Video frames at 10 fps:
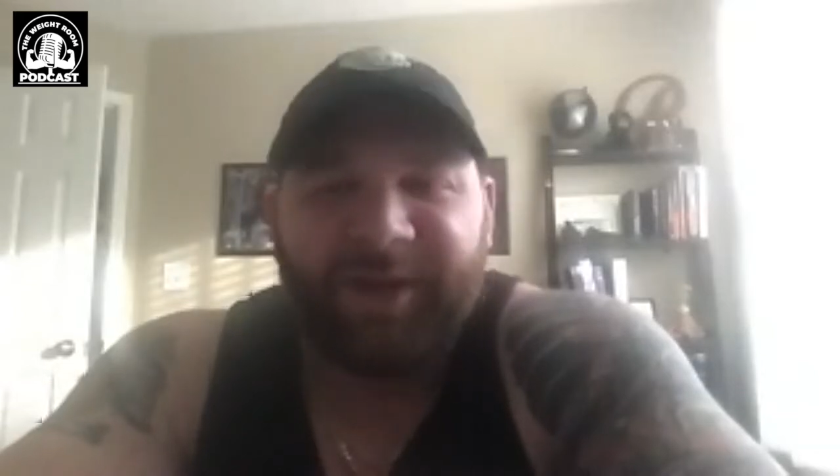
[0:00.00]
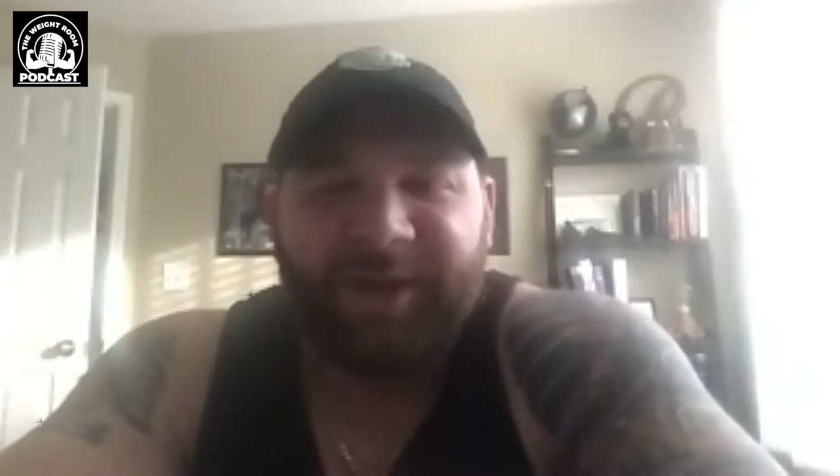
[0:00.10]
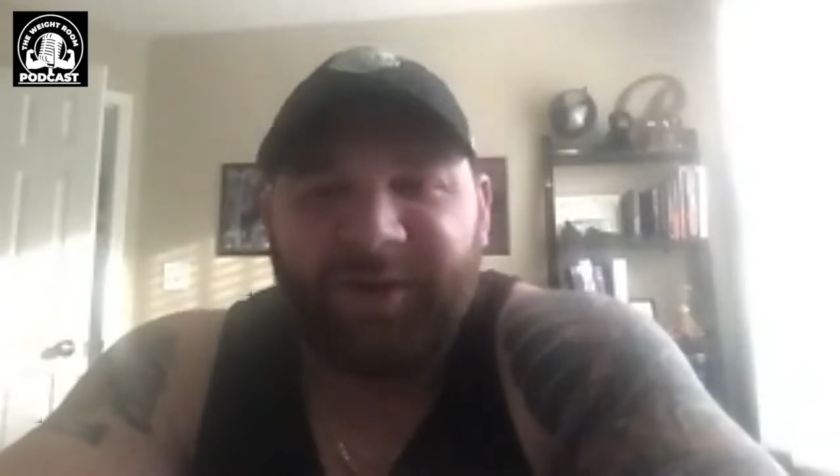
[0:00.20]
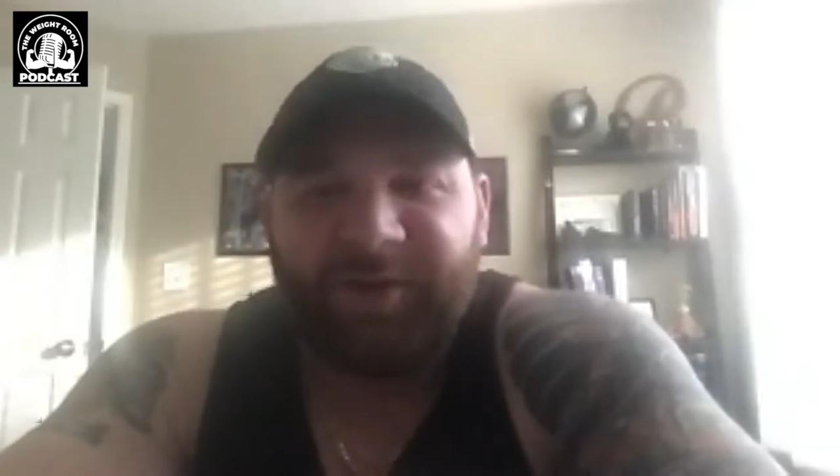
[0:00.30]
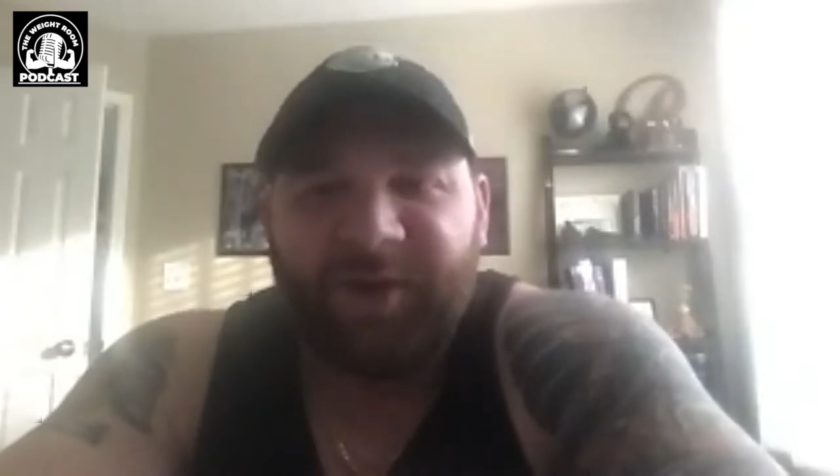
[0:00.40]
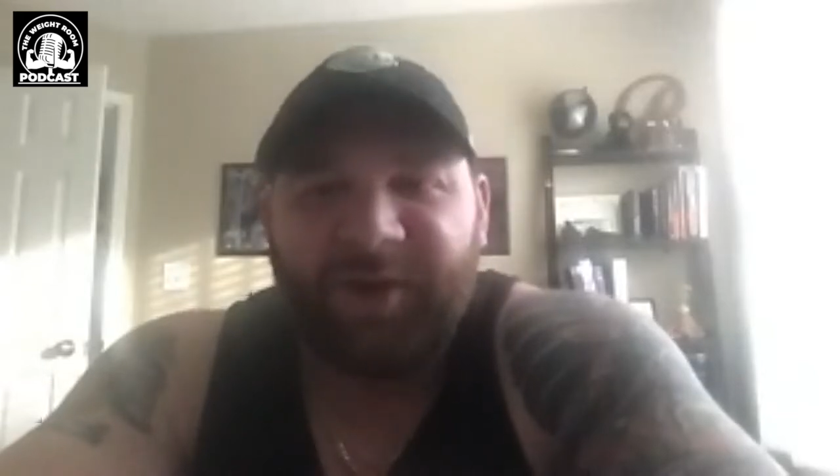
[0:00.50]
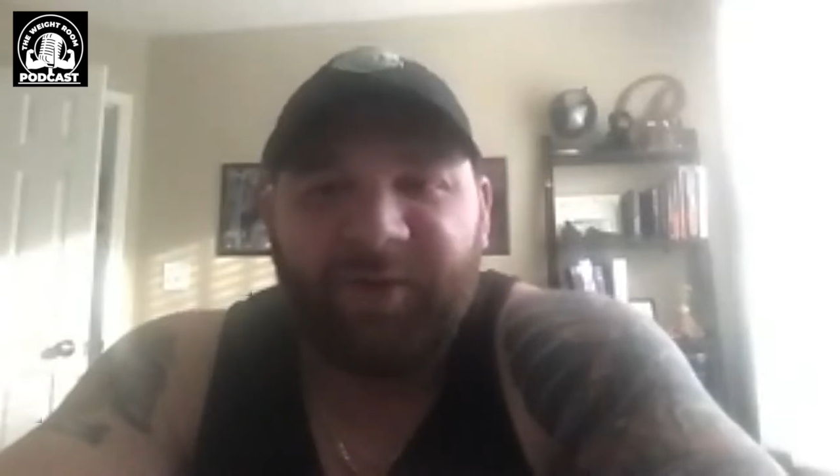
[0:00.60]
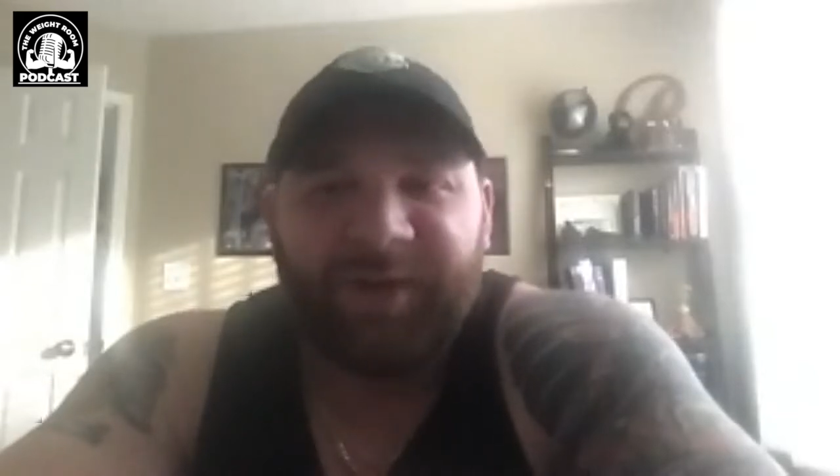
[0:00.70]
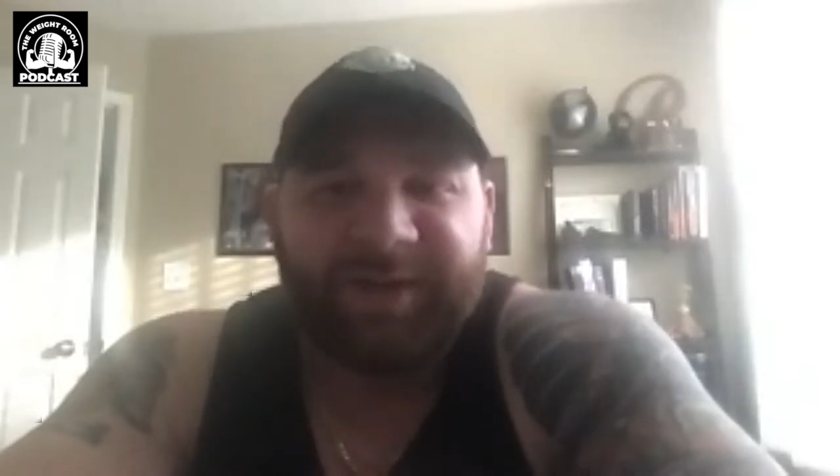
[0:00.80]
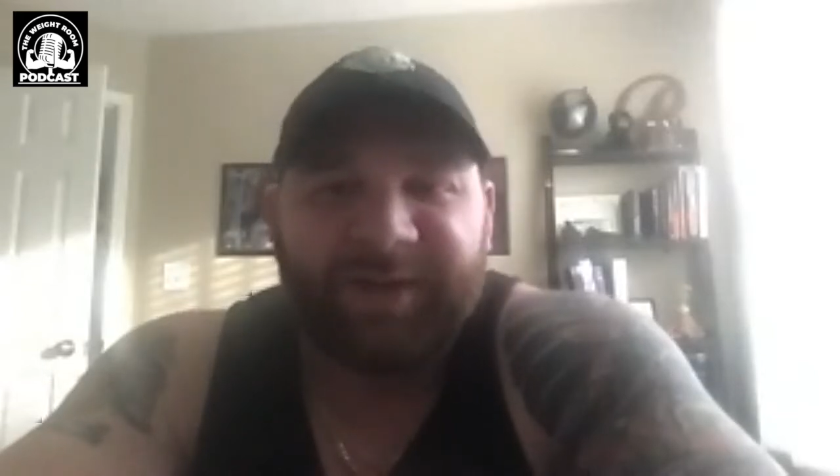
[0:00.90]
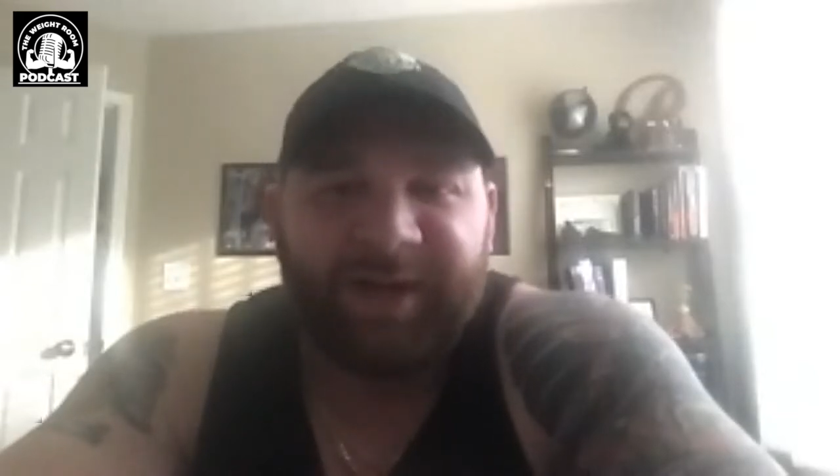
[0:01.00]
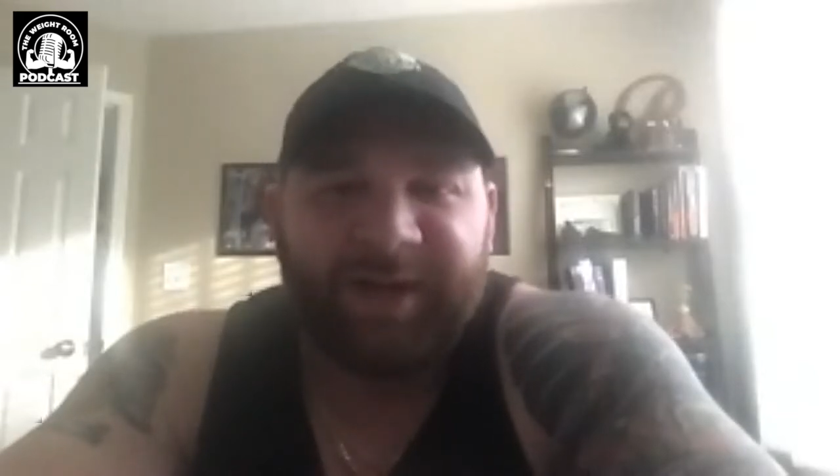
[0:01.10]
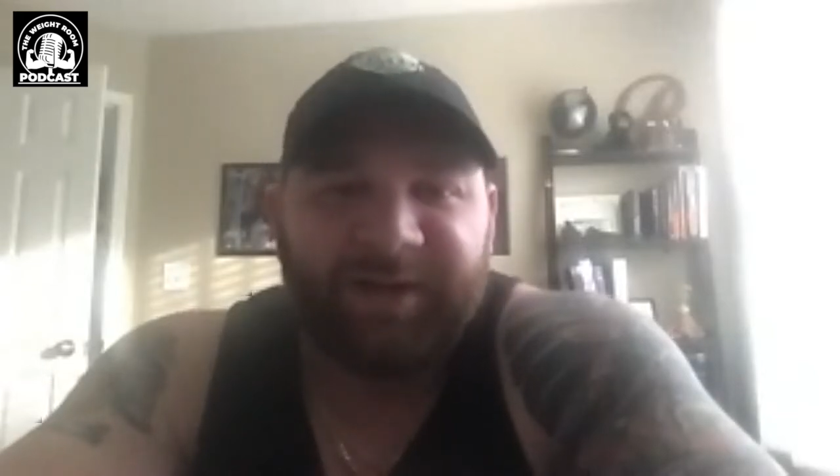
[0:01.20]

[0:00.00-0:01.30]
And then, it kind